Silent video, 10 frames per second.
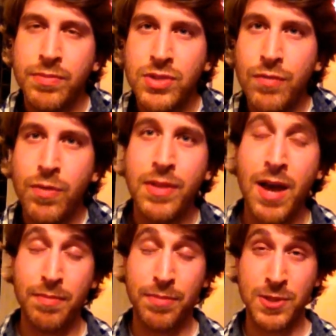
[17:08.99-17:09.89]
So from
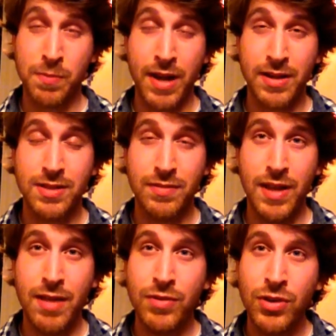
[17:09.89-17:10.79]
that perspective,
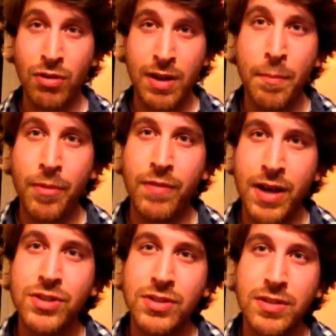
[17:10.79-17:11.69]
even your
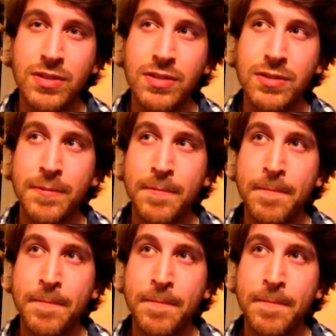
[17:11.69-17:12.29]
imperfections